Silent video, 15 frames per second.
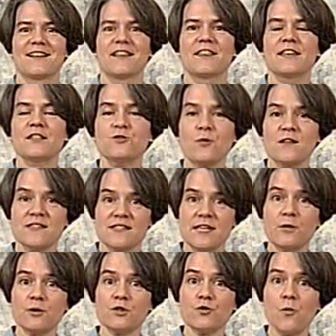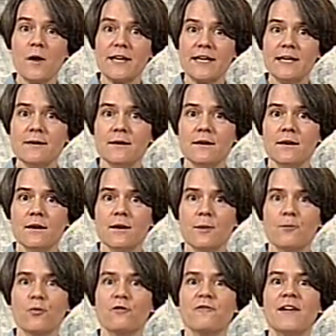This was Secret 20,
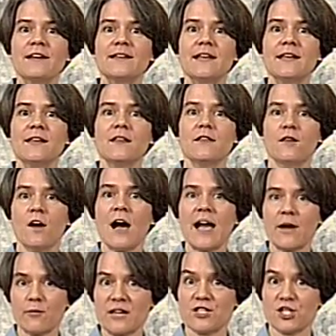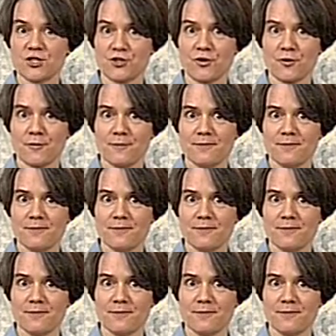Perfecting the High Register.